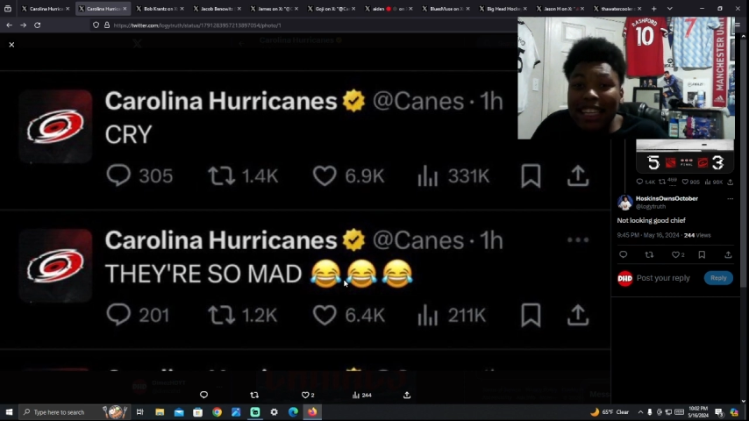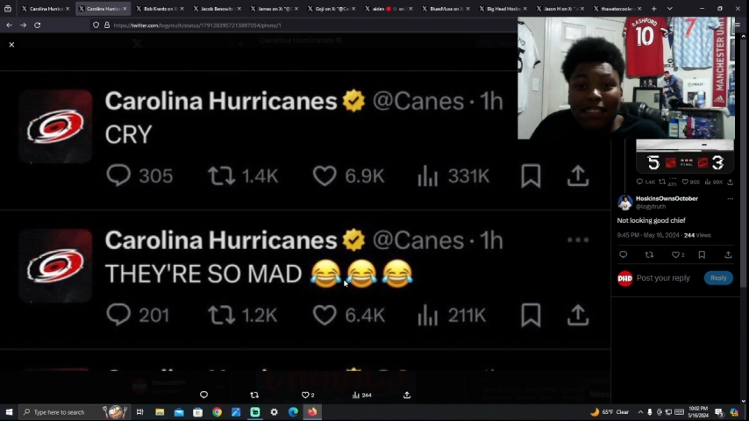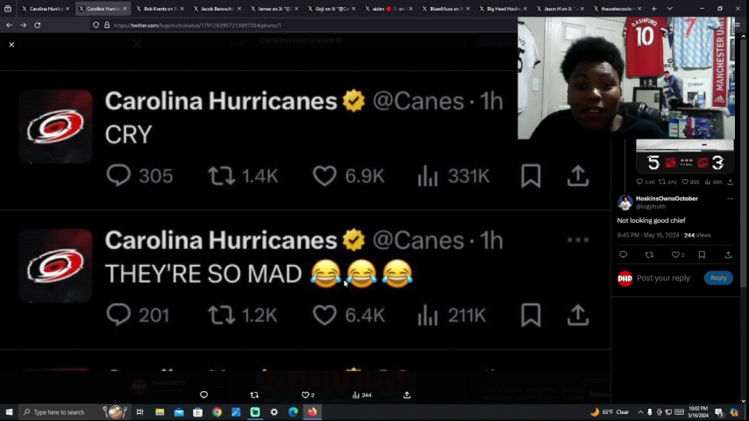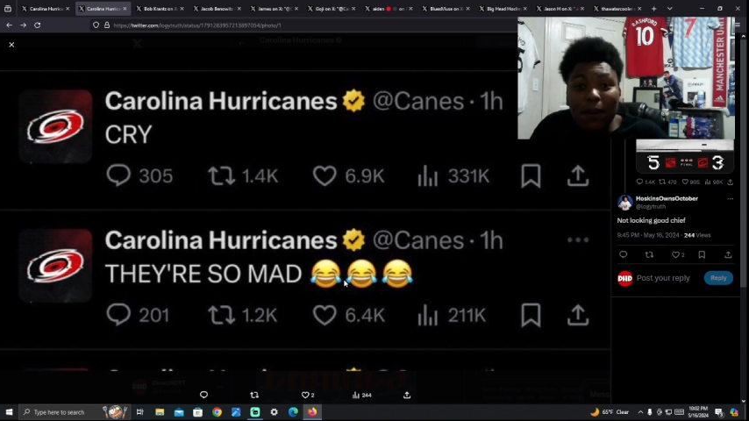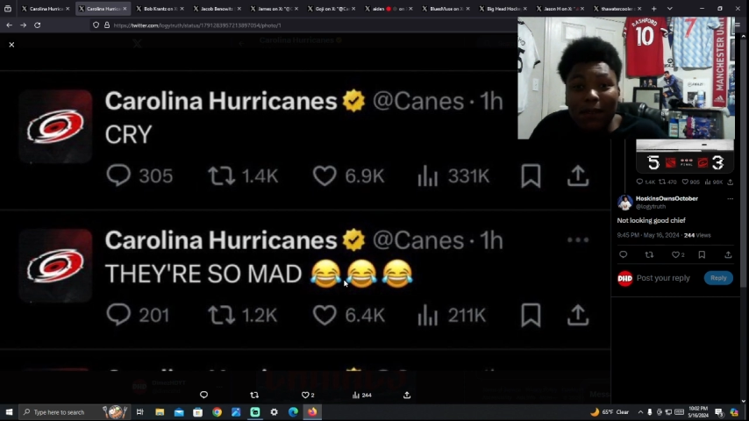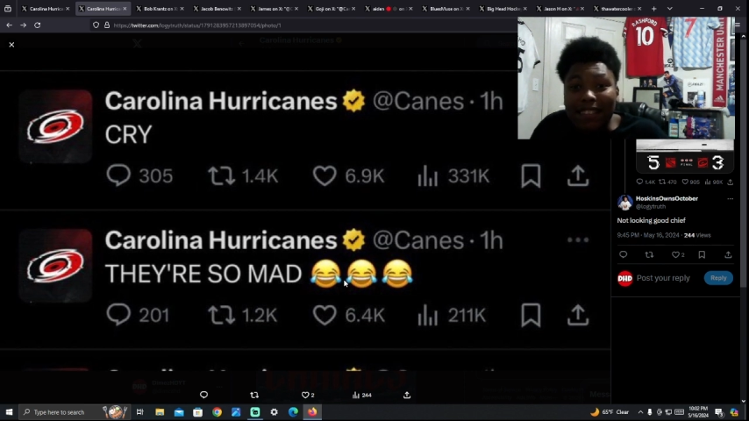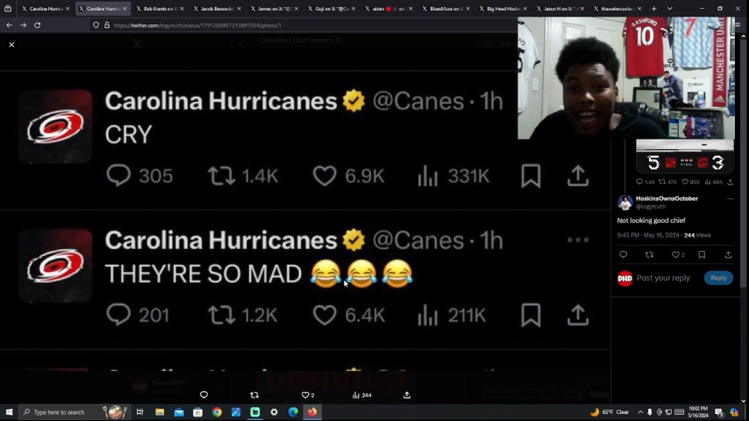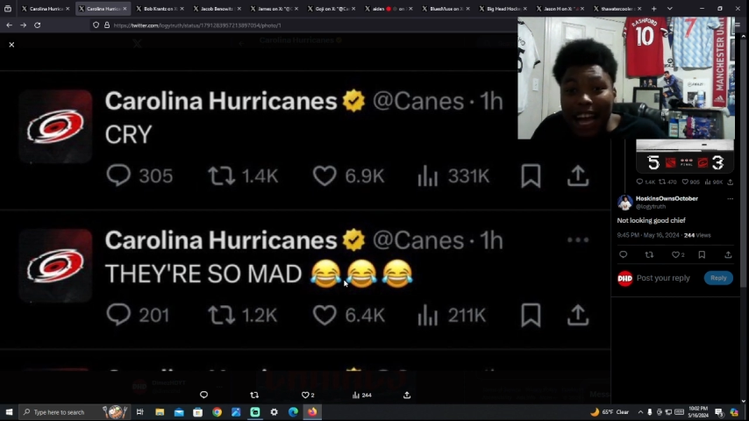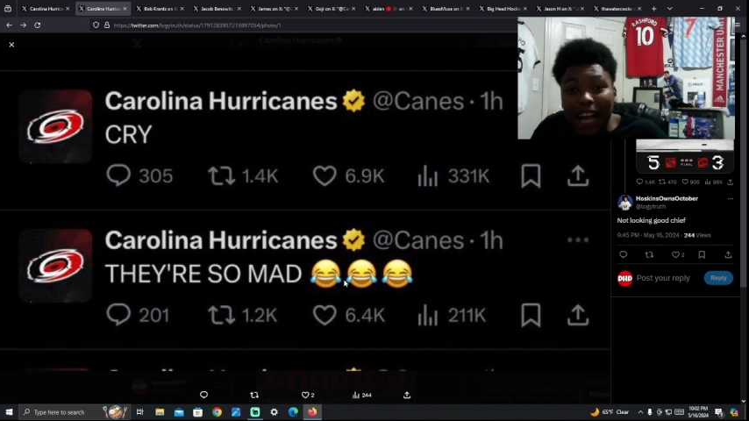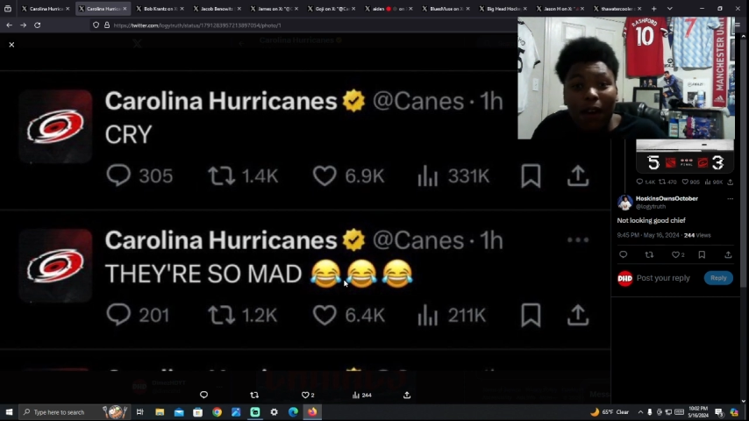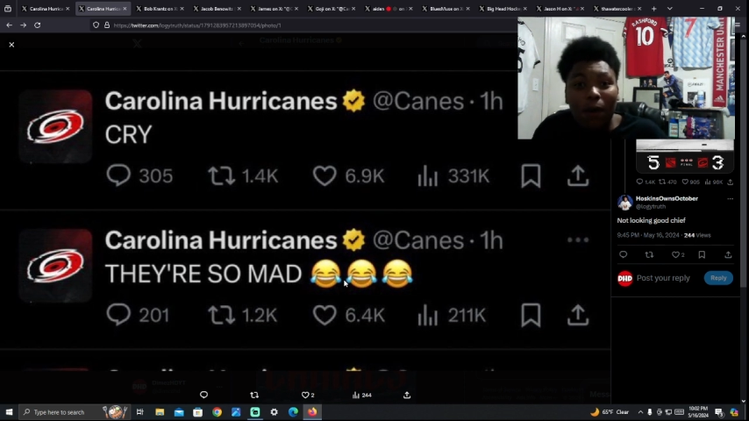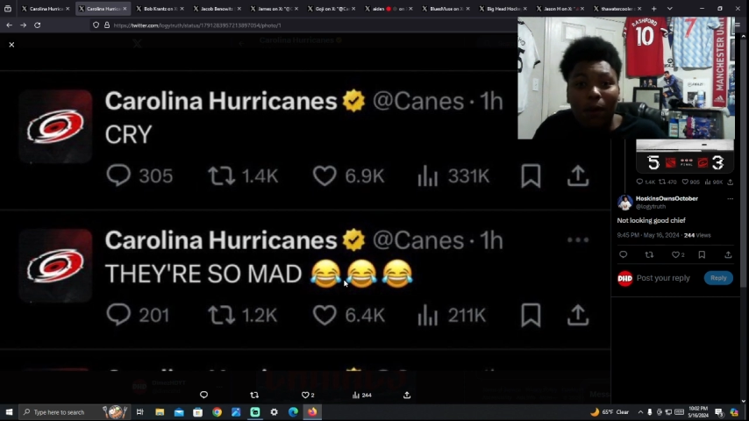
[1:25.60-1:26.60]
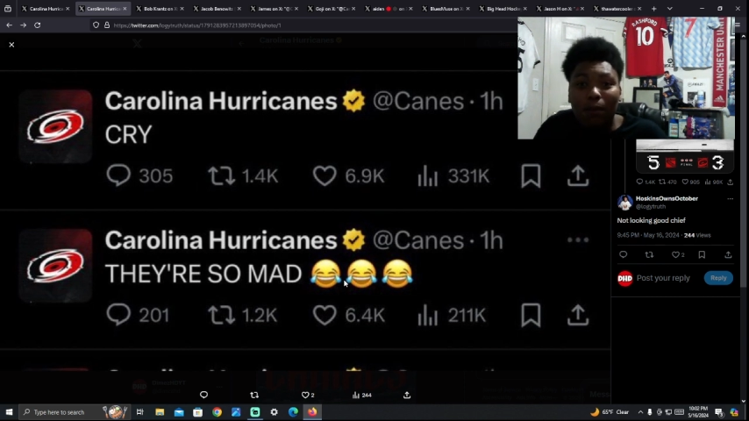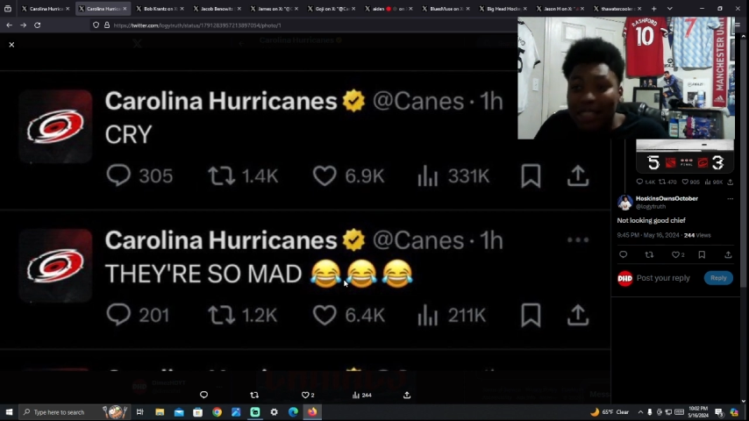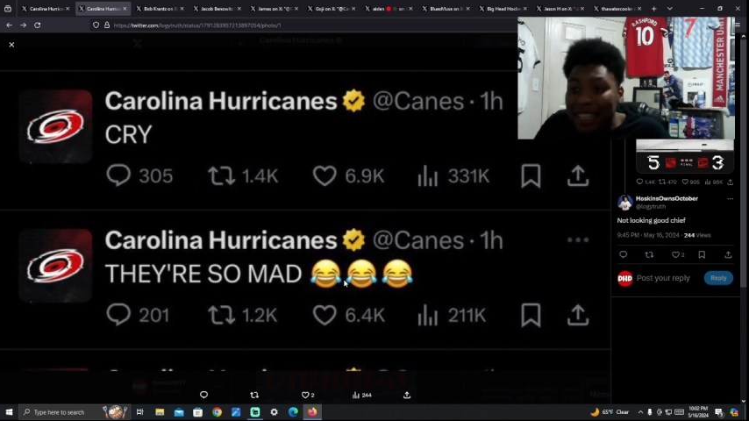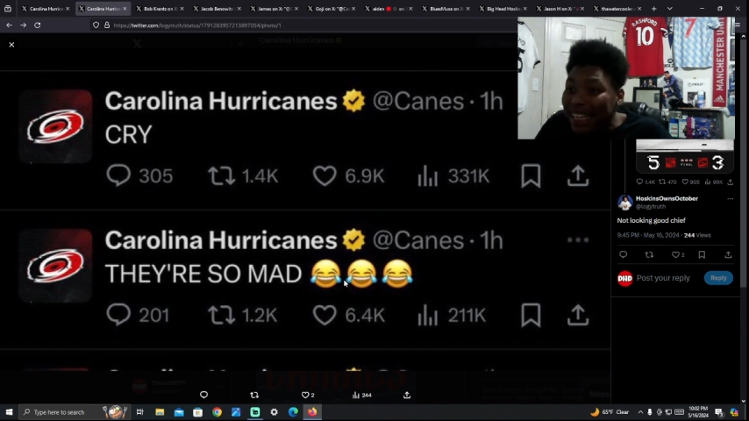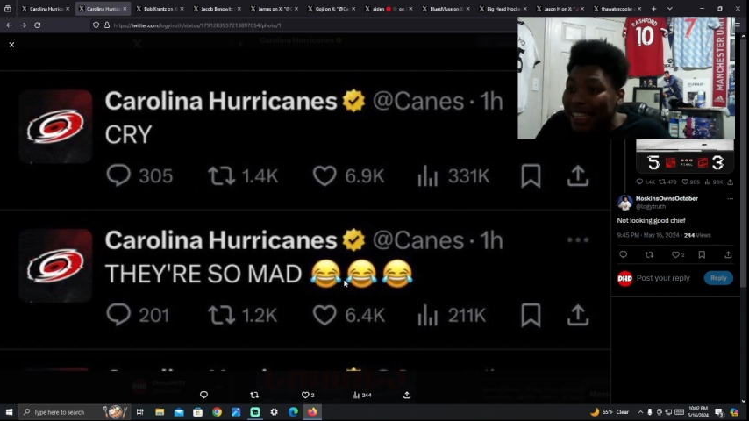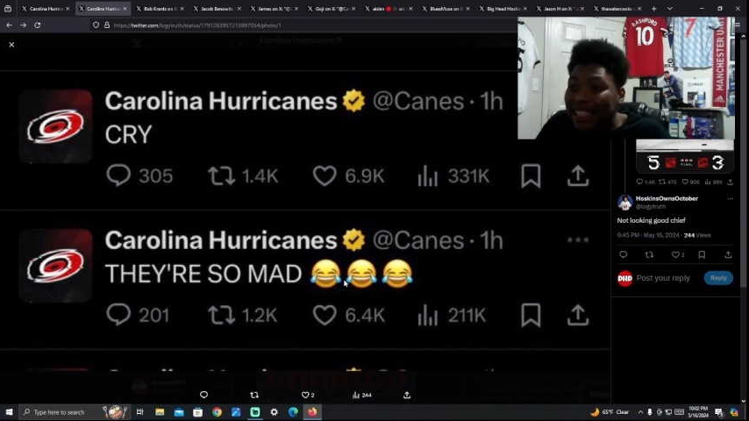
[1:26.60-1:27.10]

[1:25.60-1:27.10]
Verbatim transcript: 2 down. We're not in